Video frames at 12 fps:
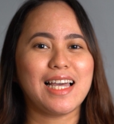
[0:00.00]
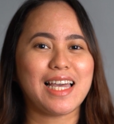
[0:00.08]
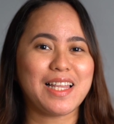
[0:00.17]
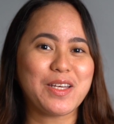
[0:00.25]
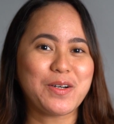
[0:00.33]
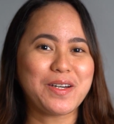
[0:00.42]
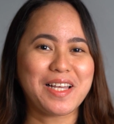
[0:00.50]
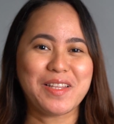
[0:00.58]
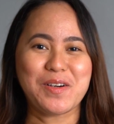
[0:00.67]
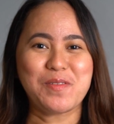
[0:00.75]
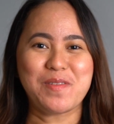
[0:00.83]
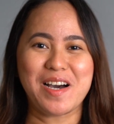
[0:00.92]
Hello,
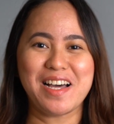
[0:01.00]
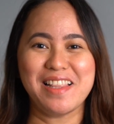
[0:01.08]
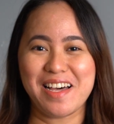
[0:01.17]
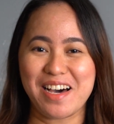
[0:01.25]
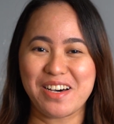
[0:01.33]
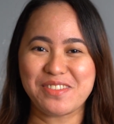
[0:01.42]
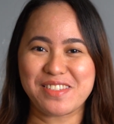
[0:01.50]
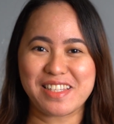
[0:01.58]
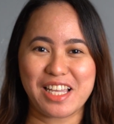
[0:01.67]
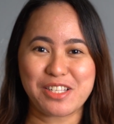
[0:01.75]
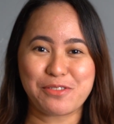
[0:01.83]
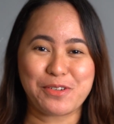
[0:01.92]
hello mga loves!
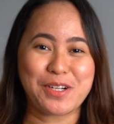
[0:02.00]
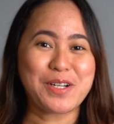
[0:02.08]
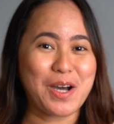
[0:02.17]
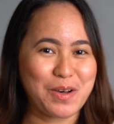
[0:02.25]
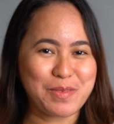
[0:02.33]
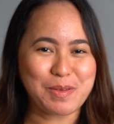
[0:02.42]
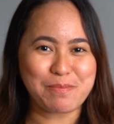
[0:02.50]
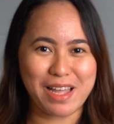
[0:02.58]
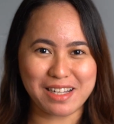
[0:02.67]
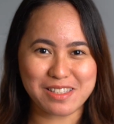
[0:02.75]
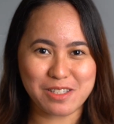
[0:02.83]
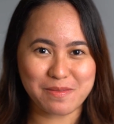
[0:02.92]
Thanks for coming
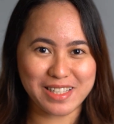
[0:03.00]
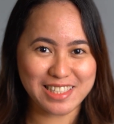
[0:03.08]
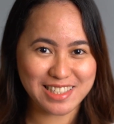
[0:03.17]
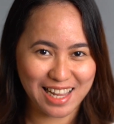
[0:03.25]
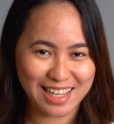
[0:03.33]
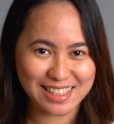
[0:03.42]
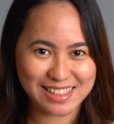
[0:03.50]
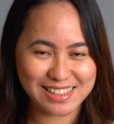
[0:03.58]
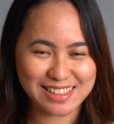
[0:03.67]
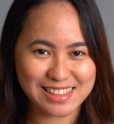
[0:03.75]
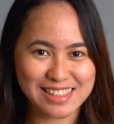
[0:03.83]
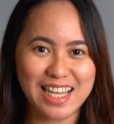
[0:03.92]
back to my
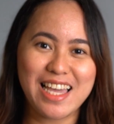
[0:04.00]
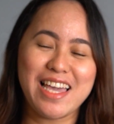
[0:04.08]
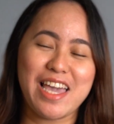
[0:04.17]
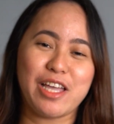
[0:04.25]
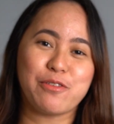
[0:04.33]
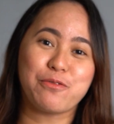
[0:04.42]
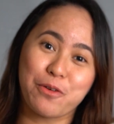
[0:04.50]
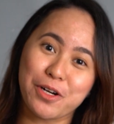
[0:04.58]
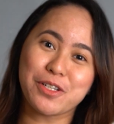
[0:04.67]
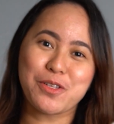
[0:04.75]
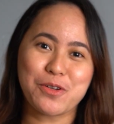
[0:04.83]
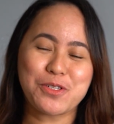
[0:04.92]
channel. And
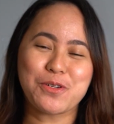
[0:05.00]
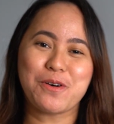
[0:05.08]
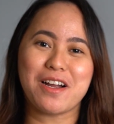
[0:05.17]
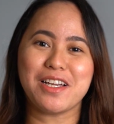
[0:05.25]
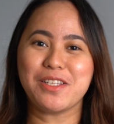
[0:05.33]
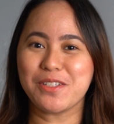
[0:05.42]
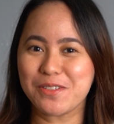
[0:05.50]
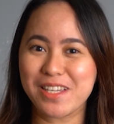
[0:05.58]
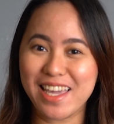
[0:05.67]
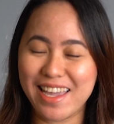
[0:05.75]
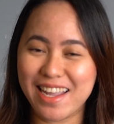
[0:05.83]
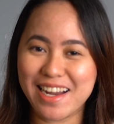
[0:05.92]
for those who are new
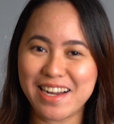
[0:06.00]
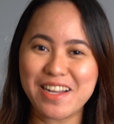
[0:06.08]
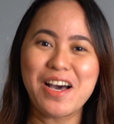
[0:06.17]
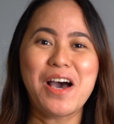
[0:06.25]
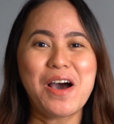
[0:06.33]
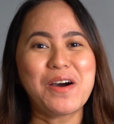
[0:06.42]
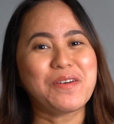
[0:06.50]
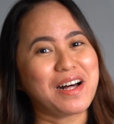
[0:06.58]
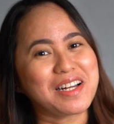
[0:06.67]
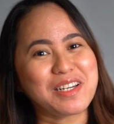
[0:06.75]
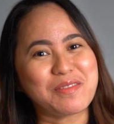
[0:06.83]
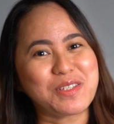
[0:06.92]
here,
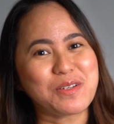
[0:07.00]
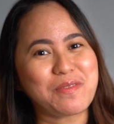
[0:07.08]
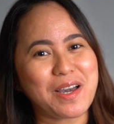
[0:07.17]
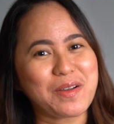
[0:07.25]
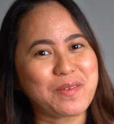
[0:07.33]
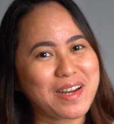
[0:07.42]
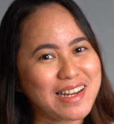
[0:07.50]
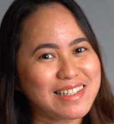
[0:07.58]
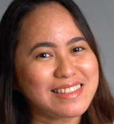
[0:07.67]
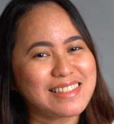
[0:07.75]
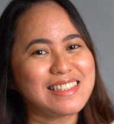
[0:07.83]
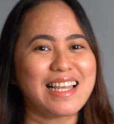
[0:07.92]
welcome to my
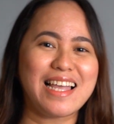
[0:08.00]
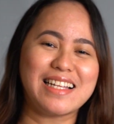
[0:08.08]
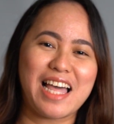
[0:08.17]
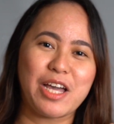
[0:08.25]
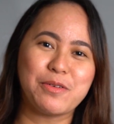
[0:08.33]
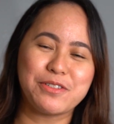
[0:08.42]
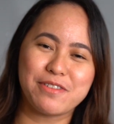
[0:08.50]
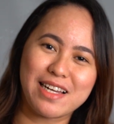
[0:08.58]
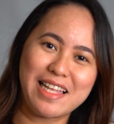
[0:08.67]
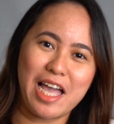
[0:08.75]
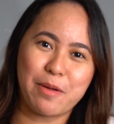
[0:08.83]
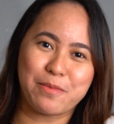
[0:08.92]
world! And I would
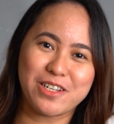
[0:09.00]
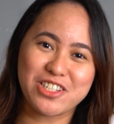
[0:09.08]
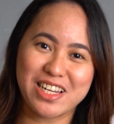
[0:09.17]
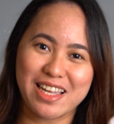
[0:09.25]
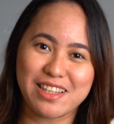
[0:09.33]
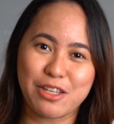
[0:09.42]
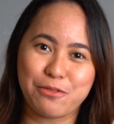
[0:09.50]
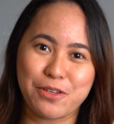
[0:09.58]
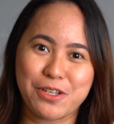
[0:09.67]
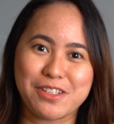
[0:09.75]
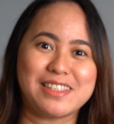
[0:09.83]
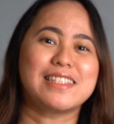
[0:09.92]
really appreciate if you
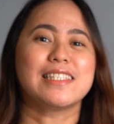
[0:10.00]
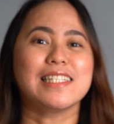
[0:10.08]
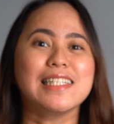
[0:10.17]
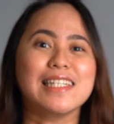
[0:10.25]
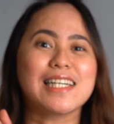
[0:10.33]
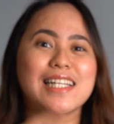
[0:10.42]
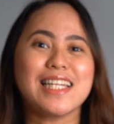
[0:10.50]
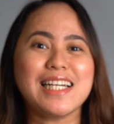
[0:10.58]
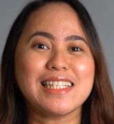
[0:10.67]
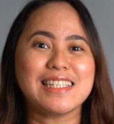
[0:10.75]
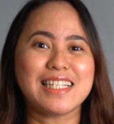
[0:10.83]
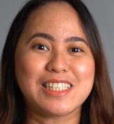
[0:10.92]
could
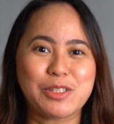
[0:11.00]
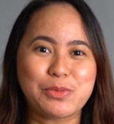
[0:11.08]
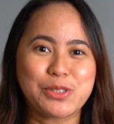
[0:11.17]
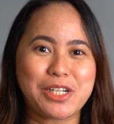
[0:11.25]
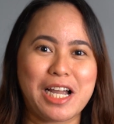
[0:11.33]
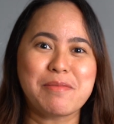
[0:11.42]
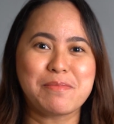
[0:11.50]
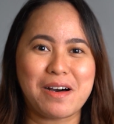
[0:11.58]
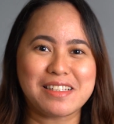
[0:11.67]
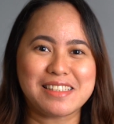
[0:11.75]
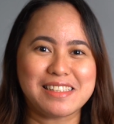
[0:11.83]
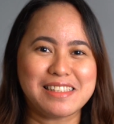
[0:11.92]
click that subscribe
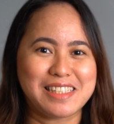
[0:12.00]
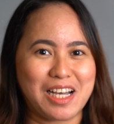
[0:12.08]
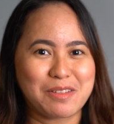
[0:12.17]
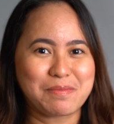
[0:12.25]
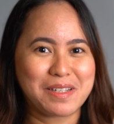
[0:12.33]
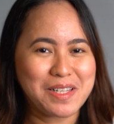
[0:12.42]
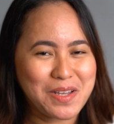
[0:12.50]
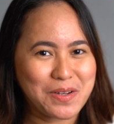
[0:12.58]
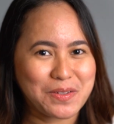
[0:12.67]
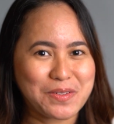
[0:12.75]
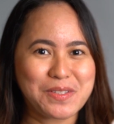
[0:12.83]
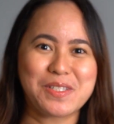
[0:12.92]
button down
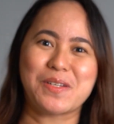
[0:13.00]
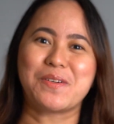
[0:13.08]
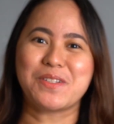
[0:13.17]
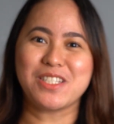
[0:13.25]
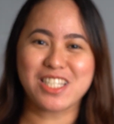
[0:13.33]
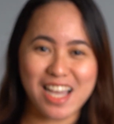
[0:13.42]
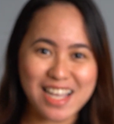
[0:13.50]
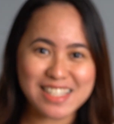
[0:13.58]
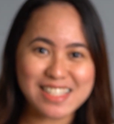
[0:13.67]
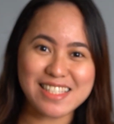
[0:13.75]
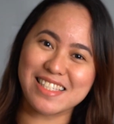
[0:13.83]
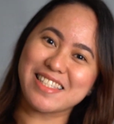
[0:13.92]
below. So
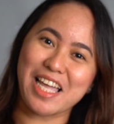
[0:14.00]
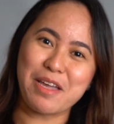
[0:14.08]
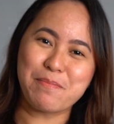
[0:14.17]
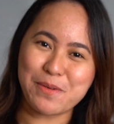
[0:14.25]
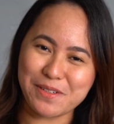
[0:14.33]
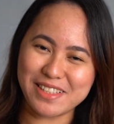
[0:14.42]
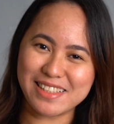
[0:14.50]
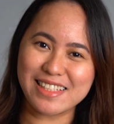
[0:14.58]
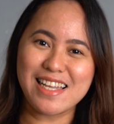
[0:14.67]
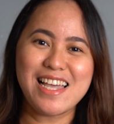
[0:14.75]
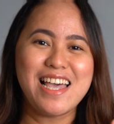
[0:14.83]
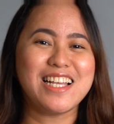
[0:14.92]
just stay put,
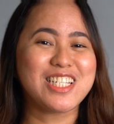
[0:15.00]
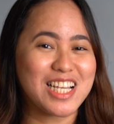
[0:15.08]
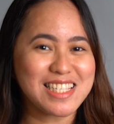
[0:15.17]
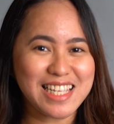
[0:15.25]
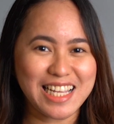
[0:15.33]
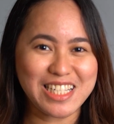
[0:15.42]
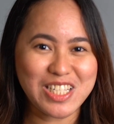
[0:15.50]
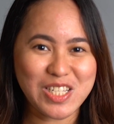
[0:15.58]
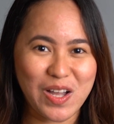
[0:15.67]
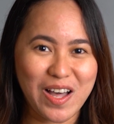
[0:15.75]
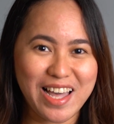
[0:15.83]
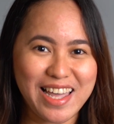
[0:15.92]
just
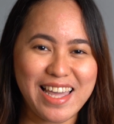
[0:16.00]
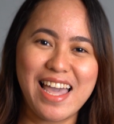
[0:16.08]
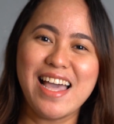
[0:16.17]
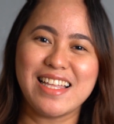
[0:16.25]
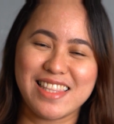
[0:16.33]
enjoy.